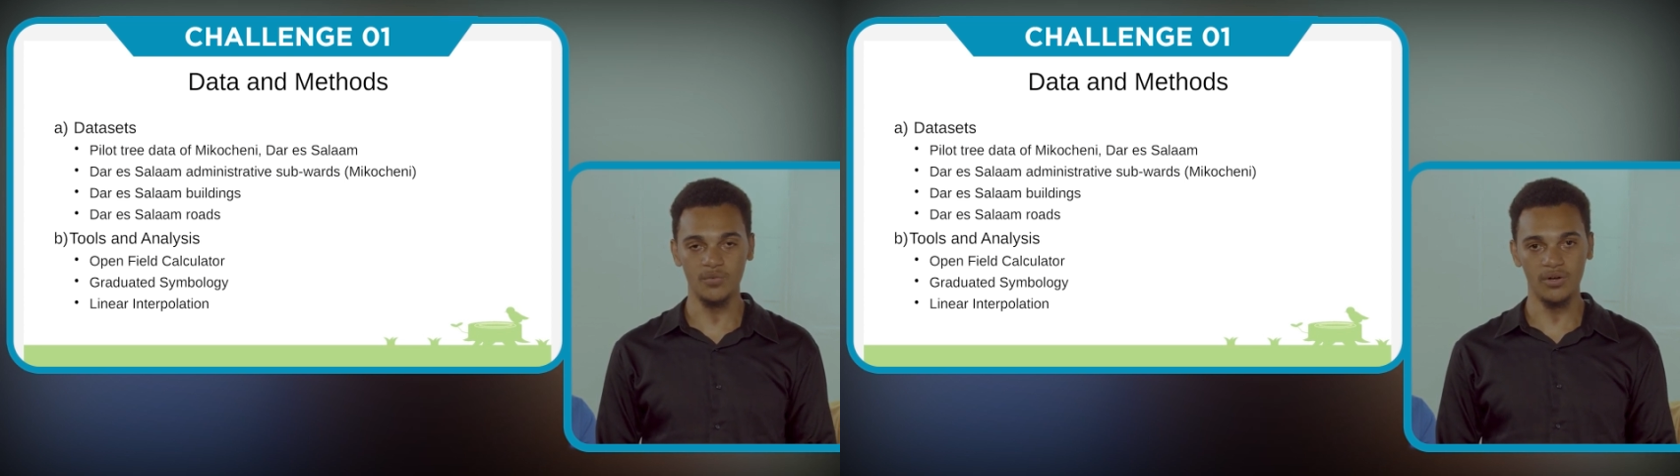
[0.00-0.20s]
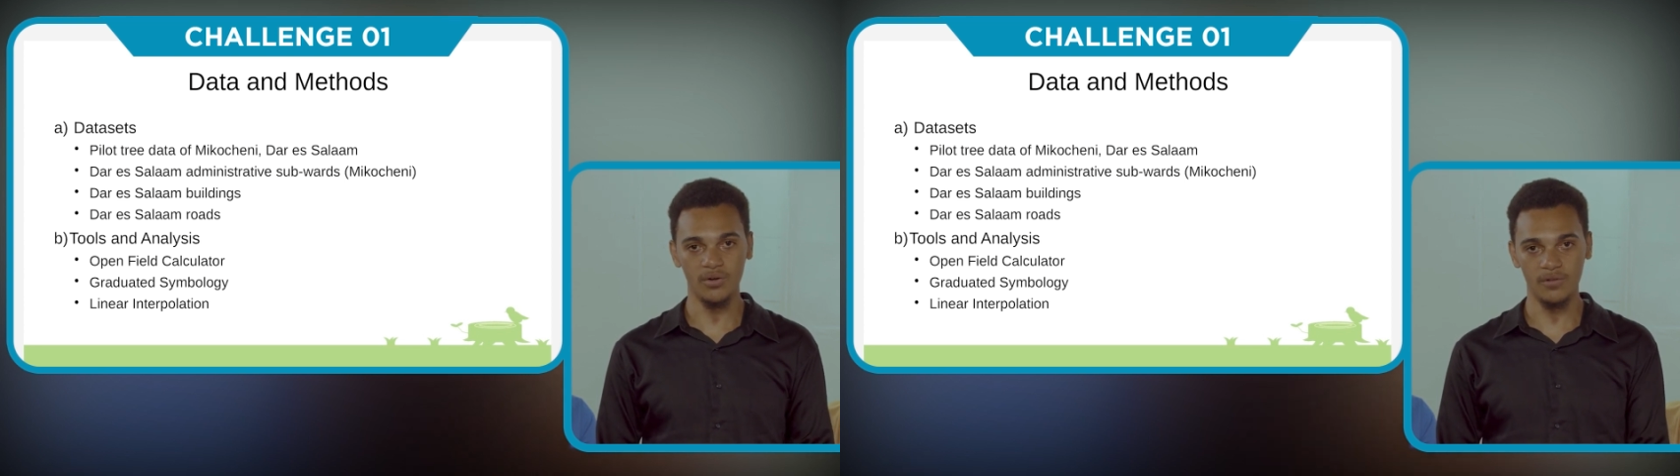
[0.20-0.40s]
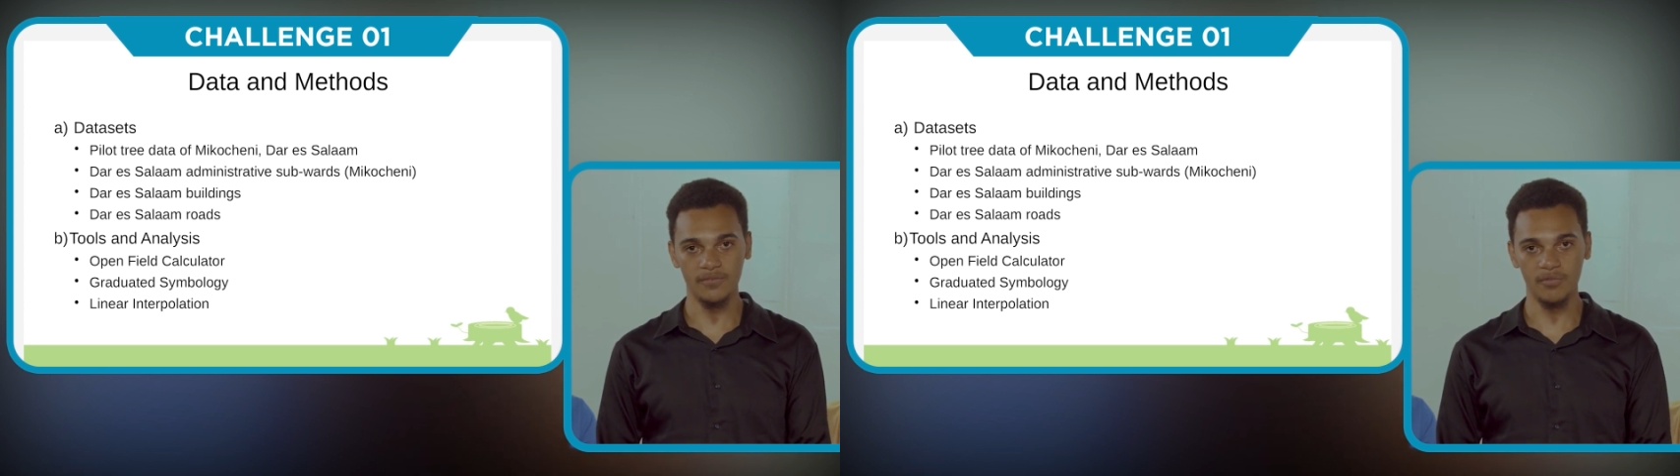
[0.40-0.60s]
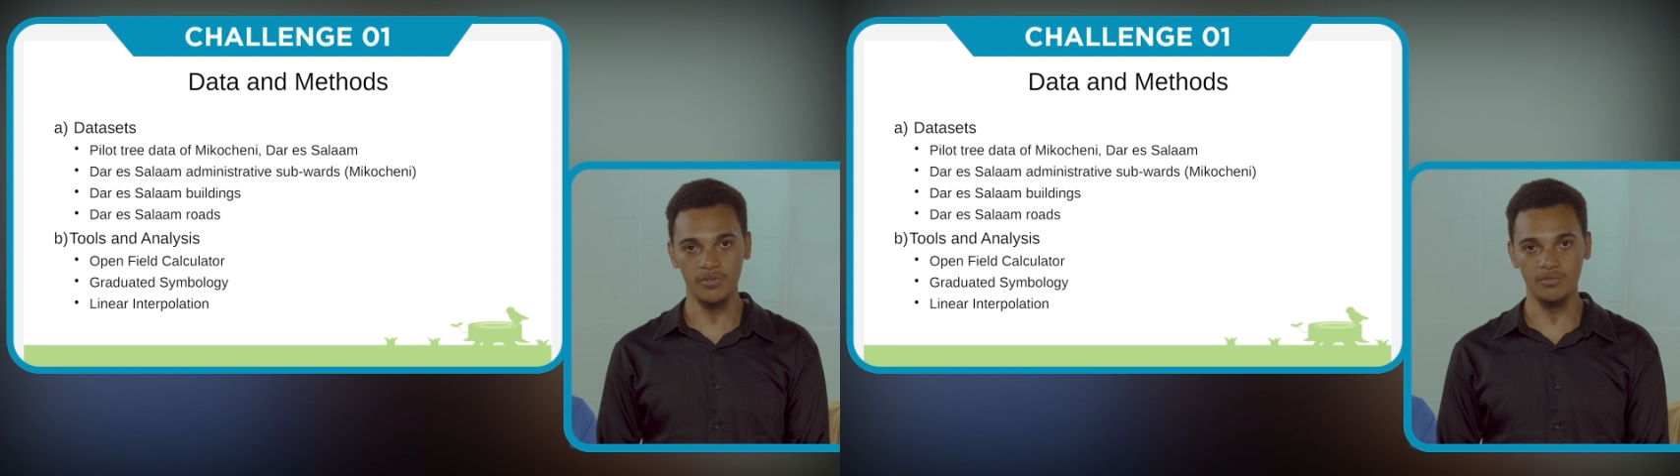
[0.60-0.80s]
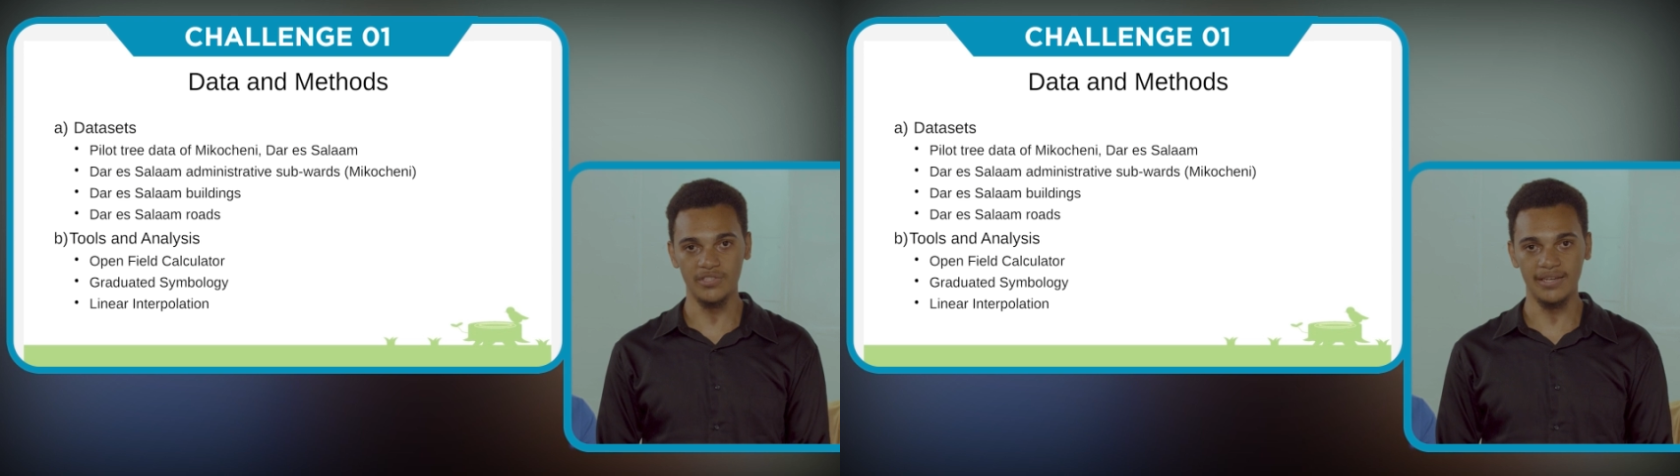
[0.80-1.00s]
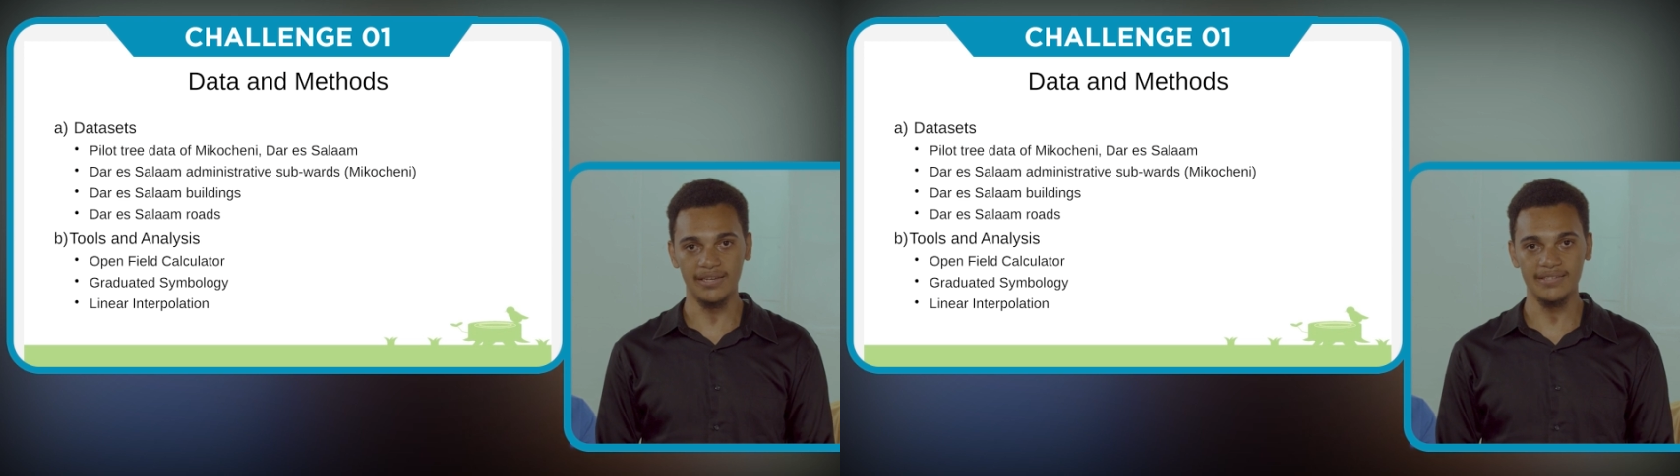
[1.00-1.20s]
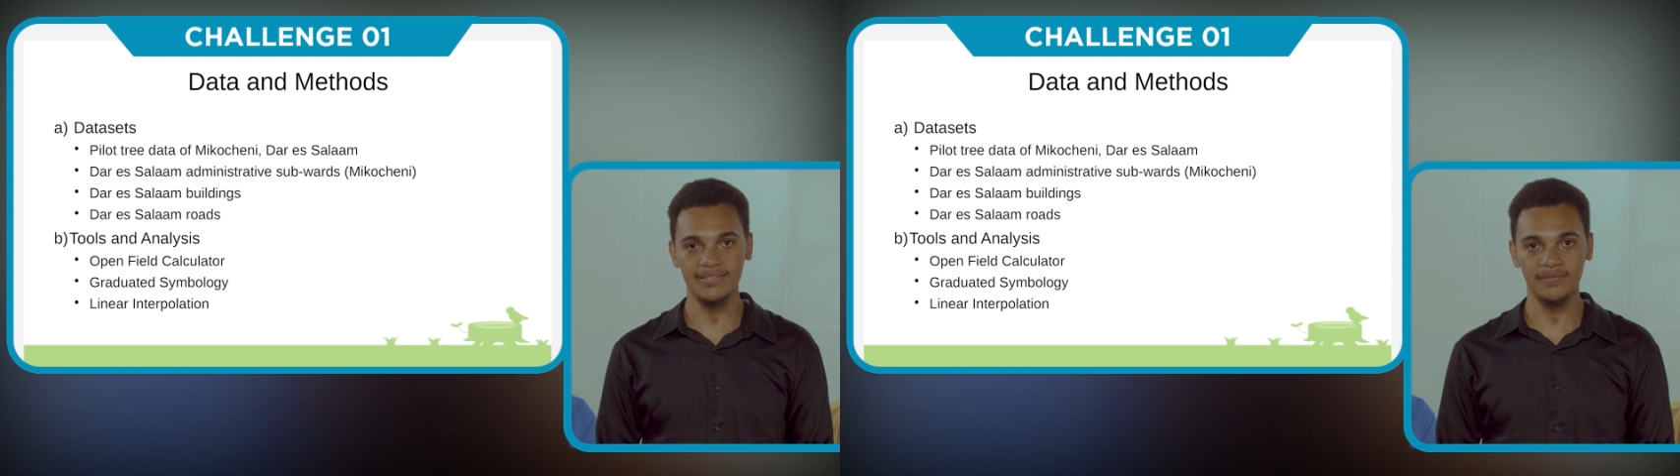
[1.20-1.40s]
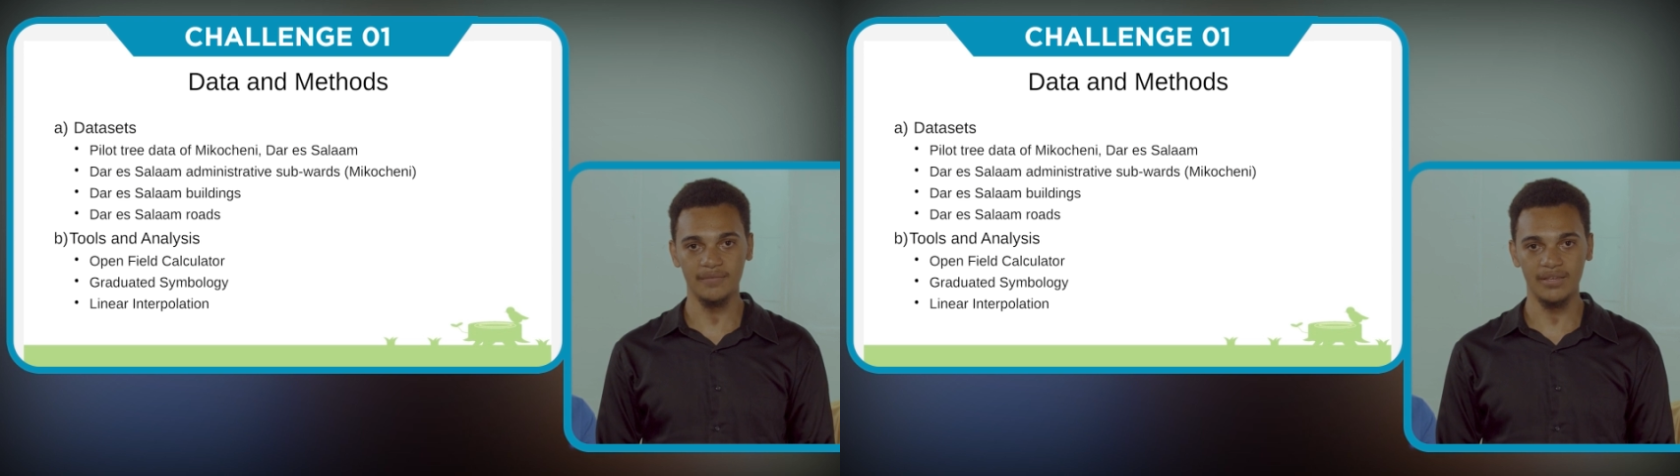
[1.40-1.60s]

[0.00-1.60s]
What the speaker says: were all from QGIS.